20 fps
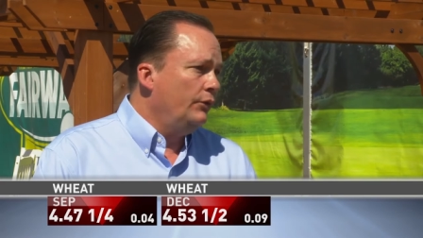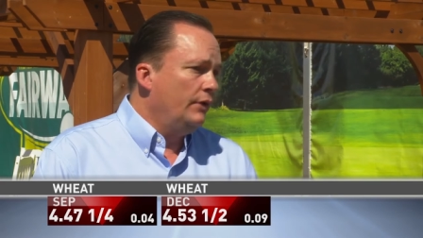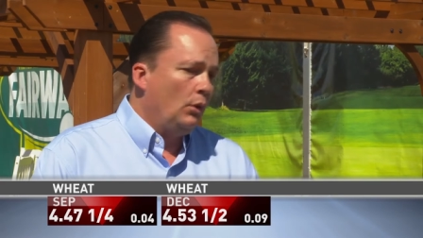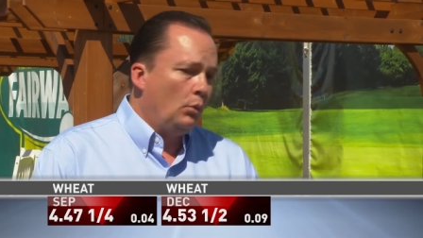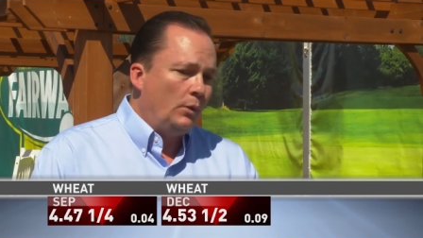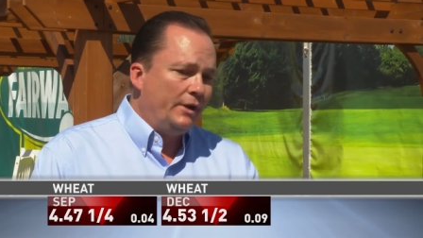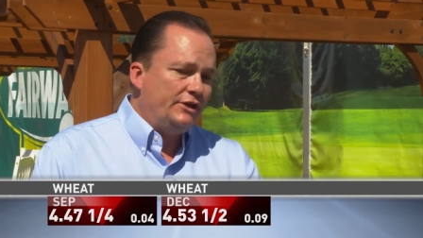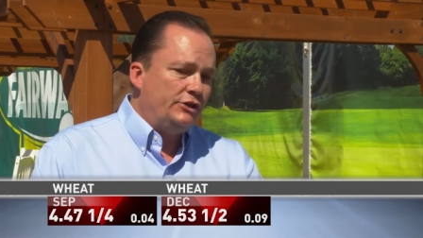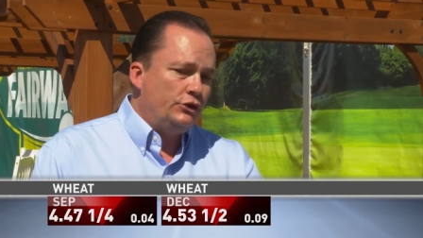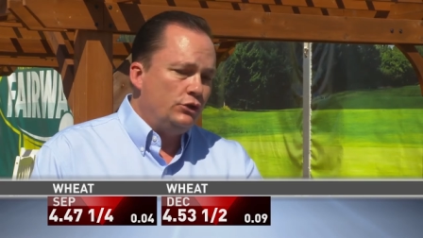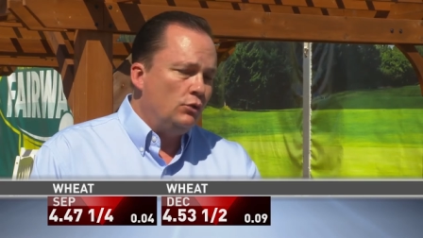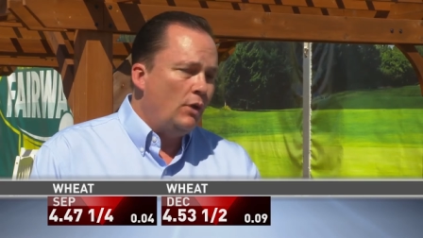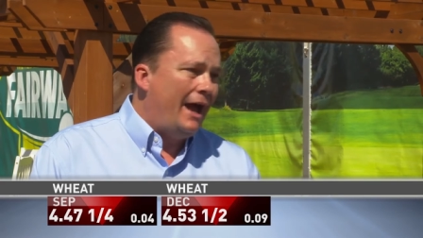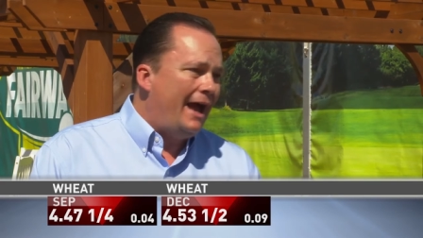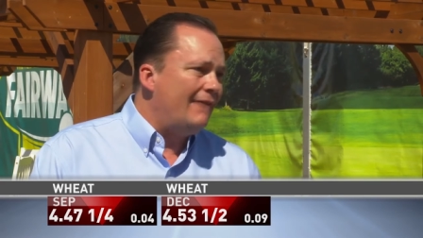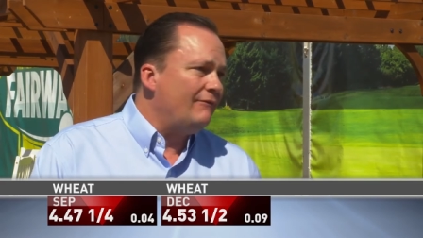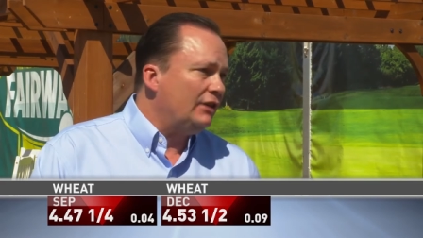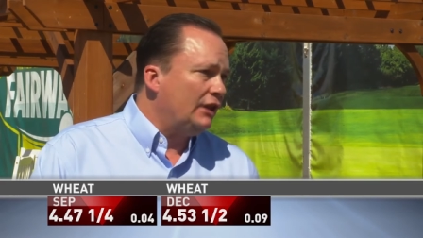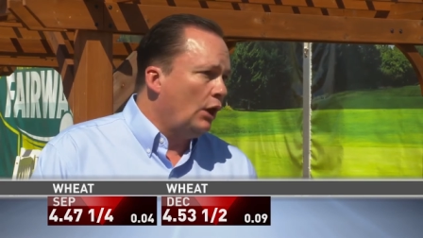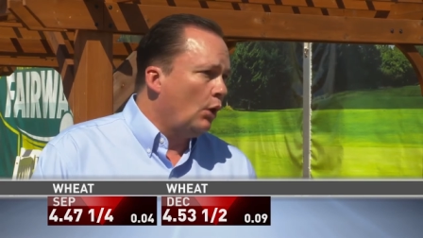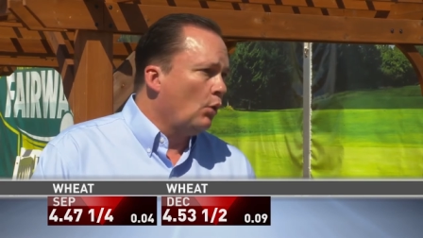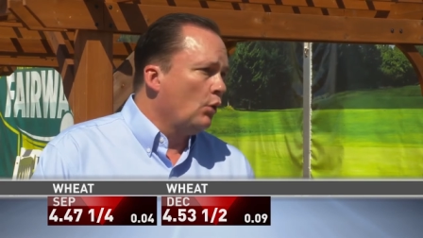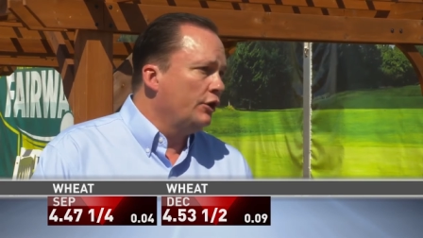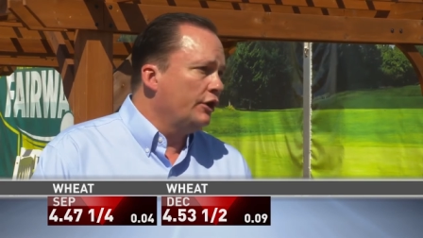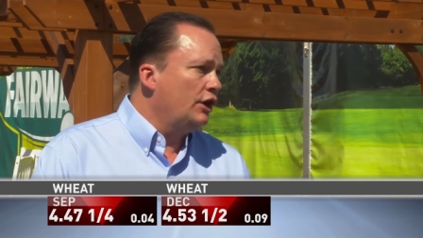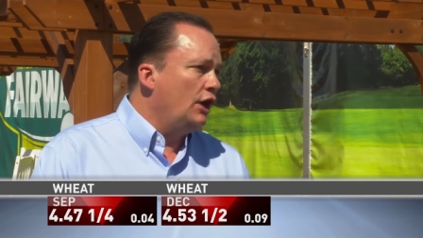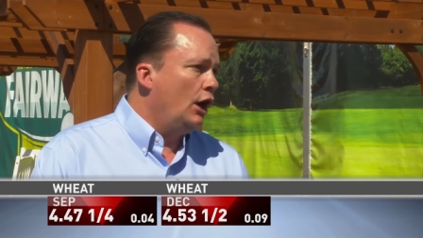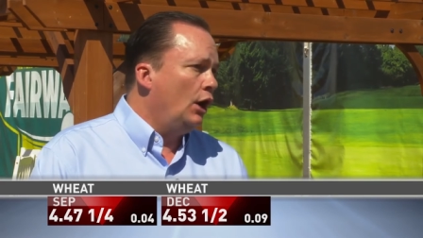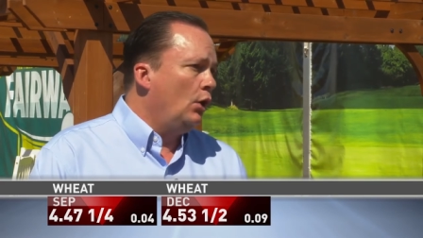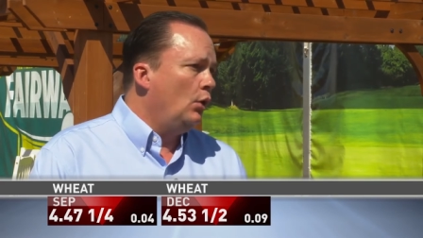that we do have lower to
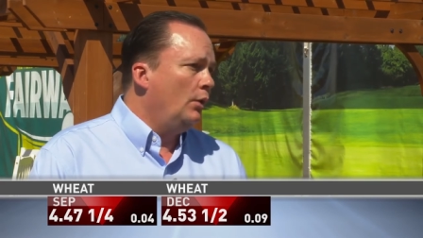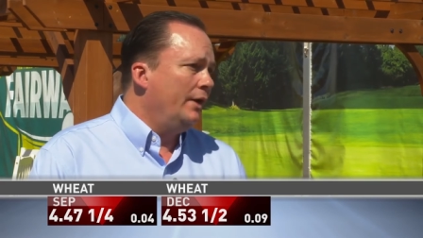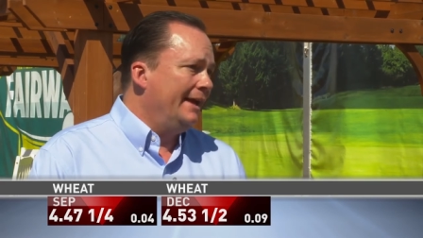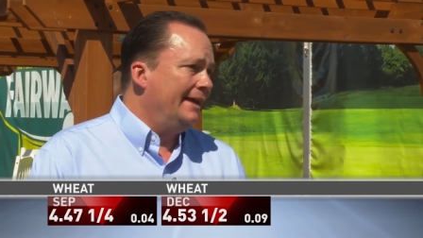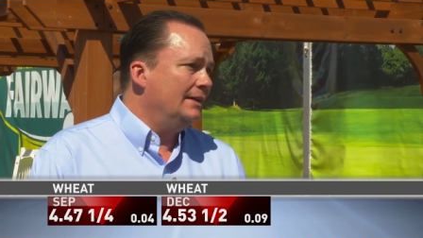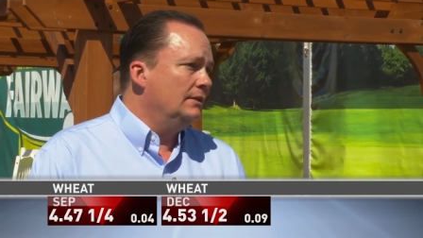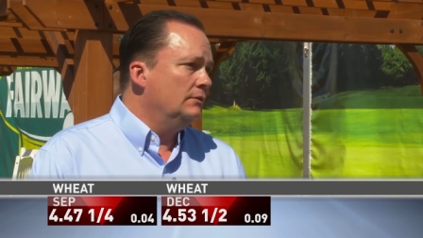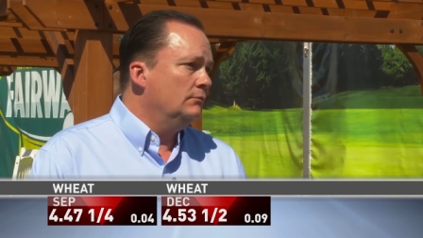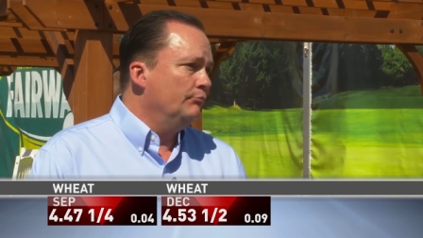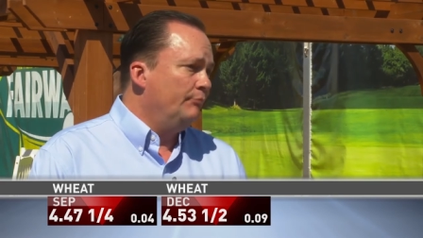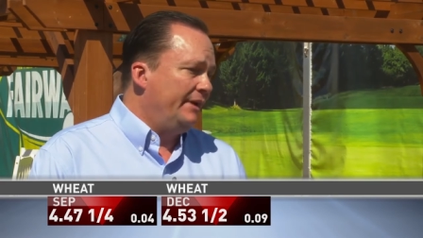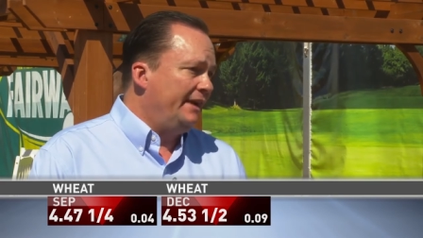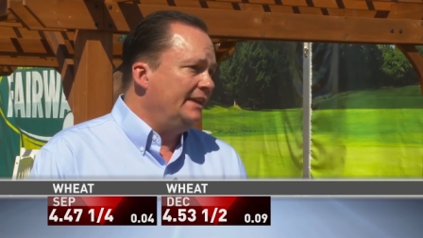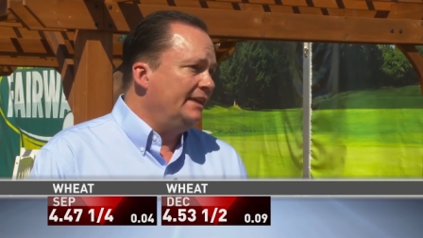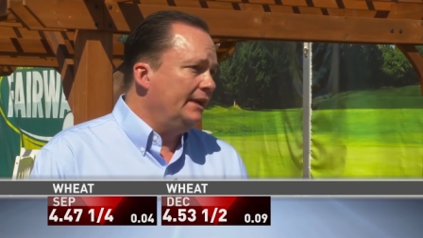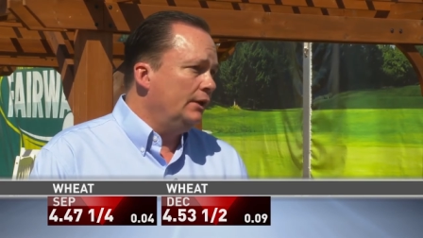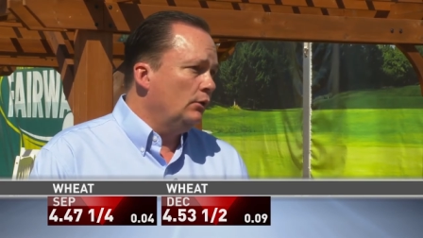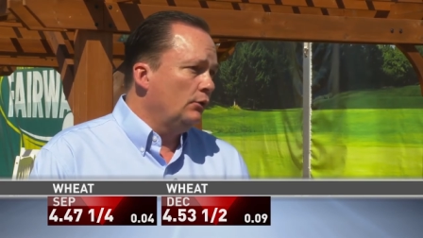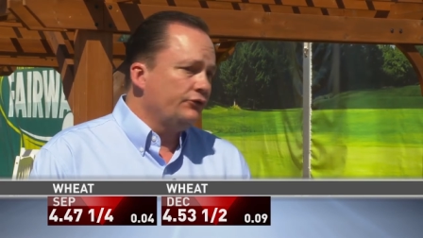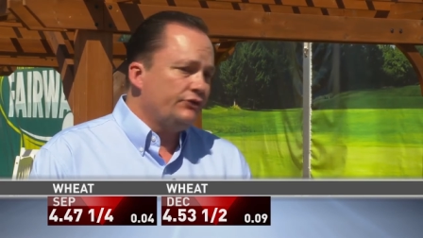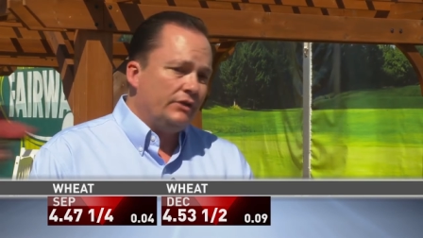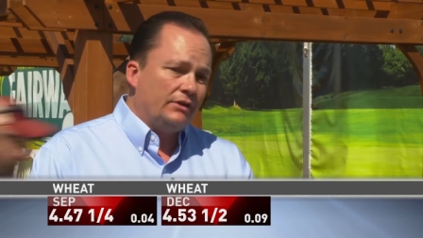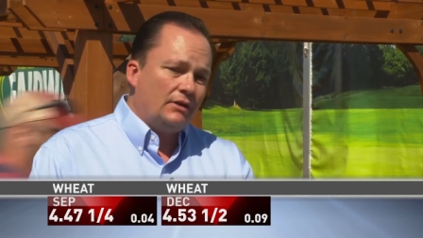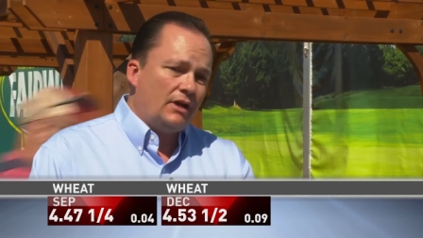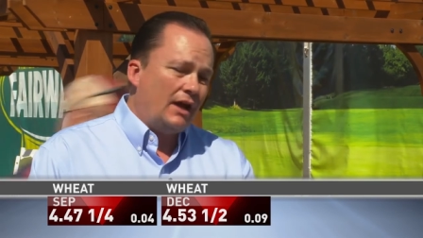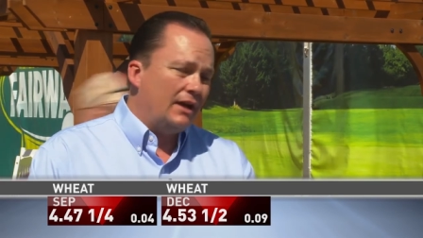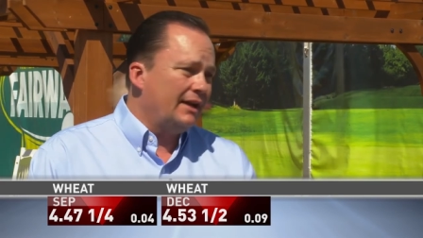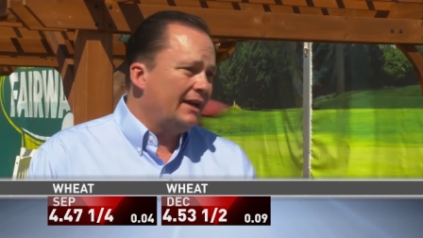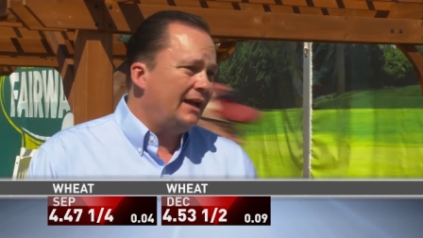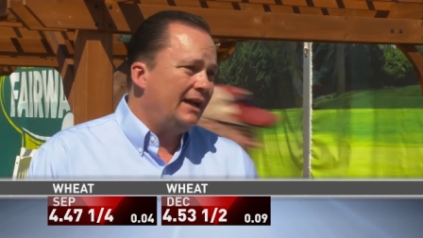go in bean yields and
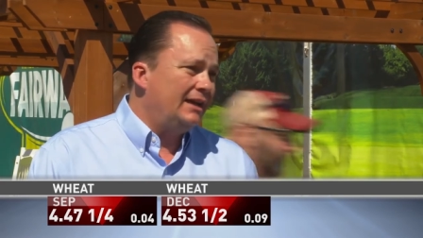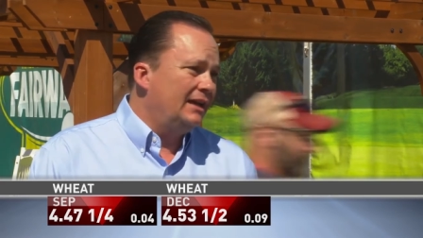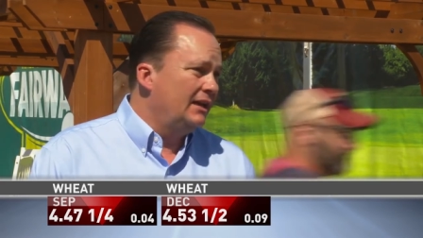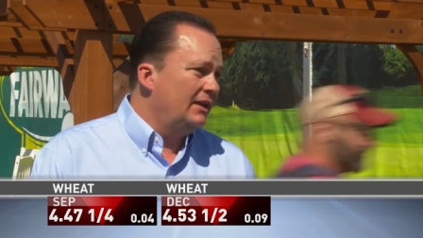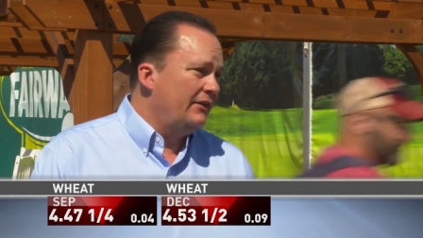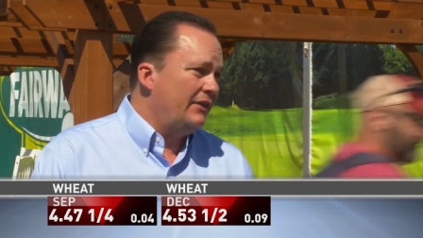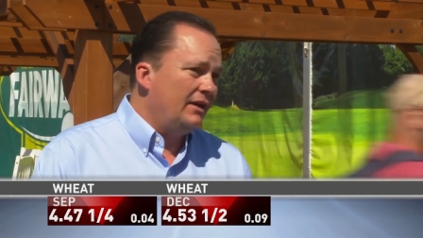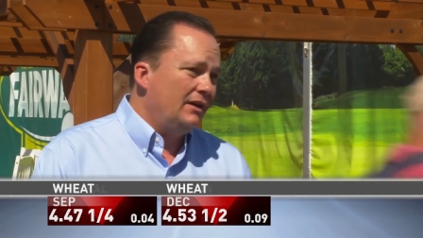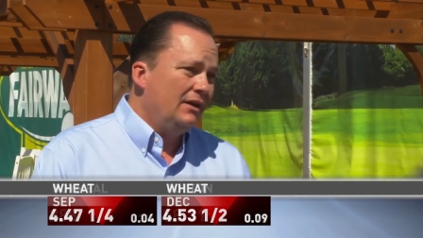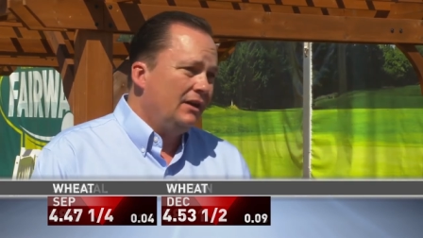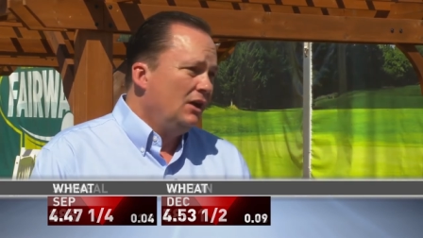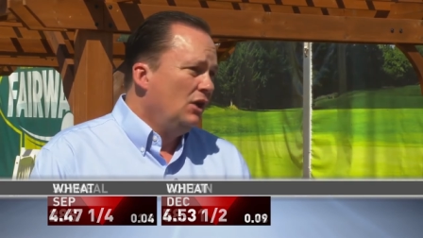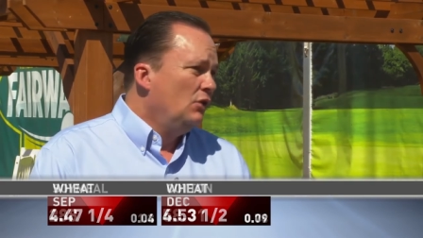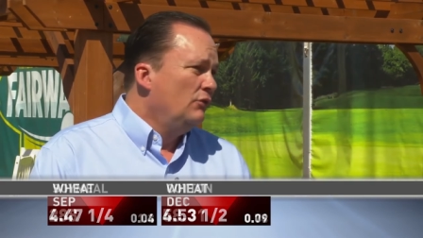kind of get into the